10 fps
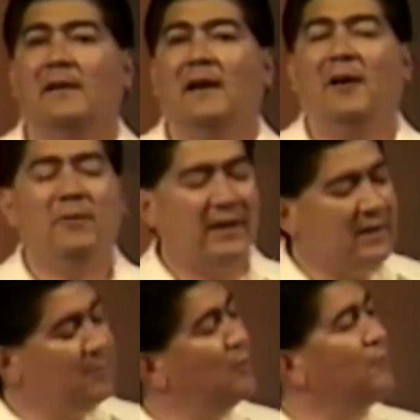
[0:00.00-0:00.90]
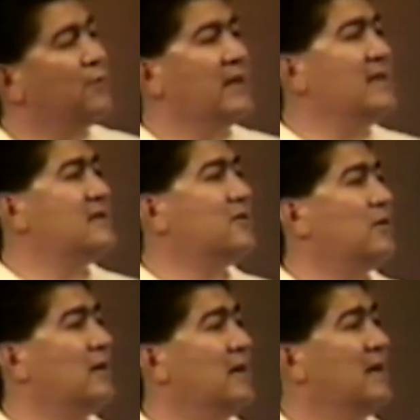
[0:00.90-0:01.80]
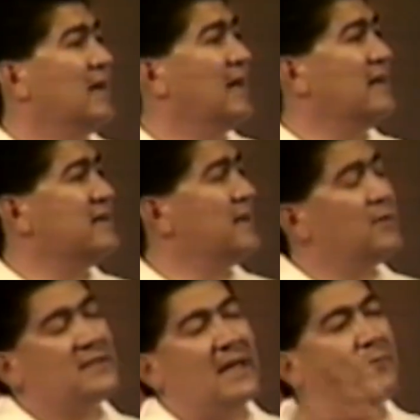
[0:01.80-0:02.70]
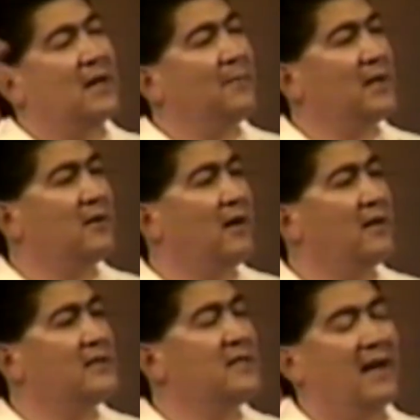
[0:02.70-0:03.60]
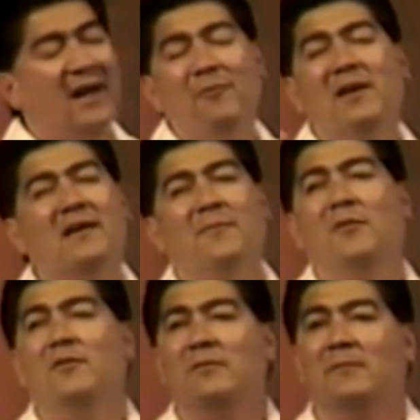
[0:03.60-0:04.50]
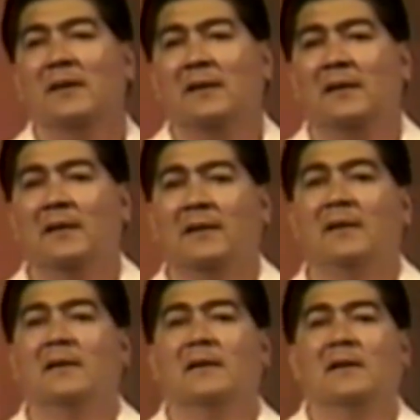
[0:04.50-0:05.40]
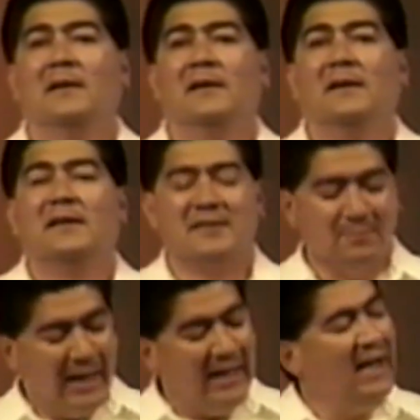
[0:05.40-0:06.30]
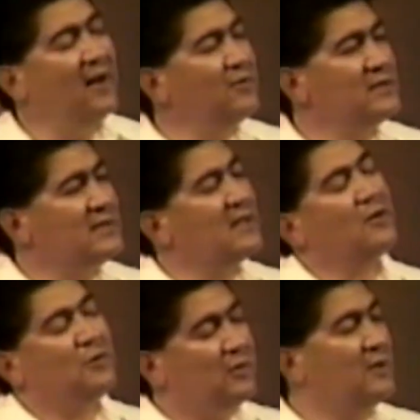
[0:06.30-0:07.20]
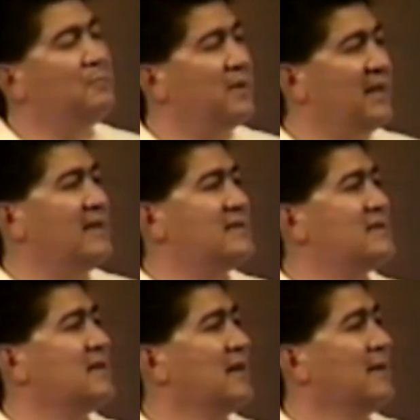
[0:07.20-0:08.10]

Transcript: I want to come home for Easter and it's summertime when I'm in college. I want to come home because my house is a good place.